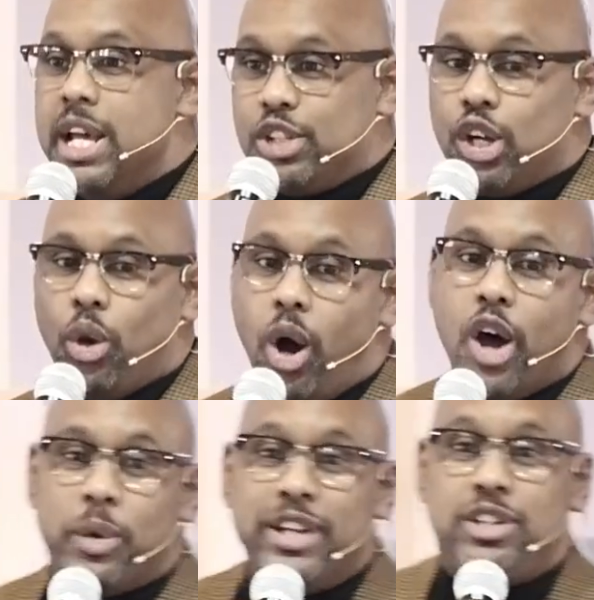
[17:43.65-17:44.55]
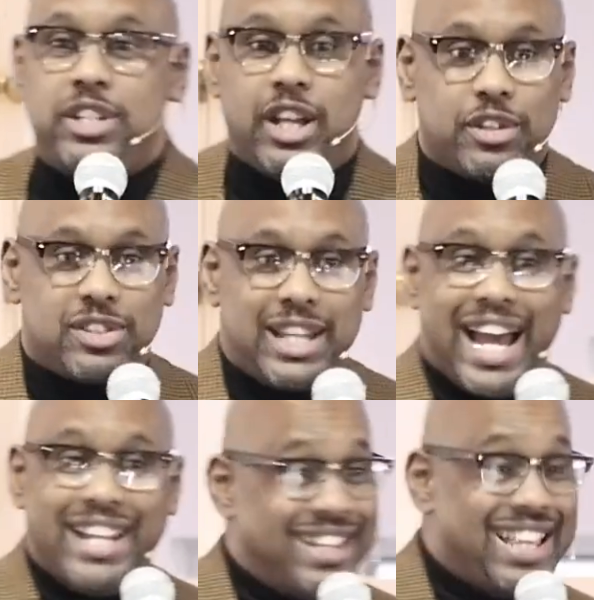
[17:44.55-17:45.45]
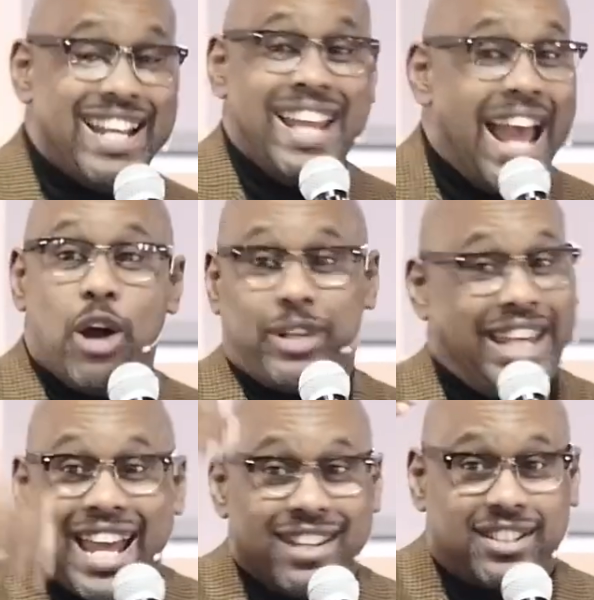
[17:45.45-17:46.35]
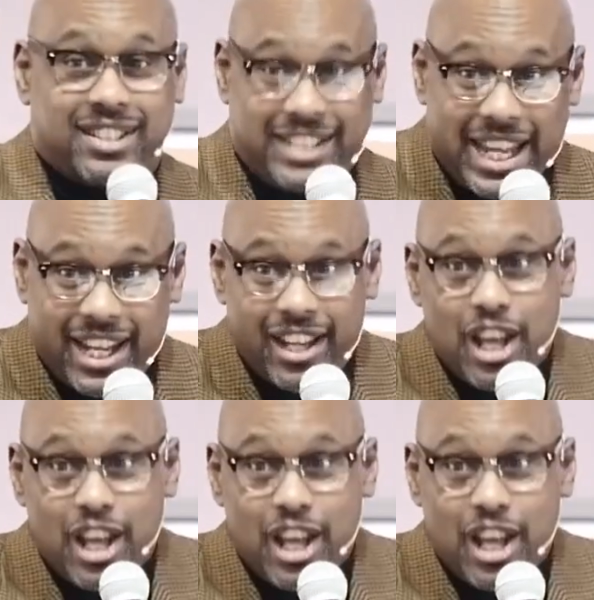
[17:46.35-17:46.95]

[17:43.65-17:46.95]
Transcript: to go all the way to the other side that they now can't see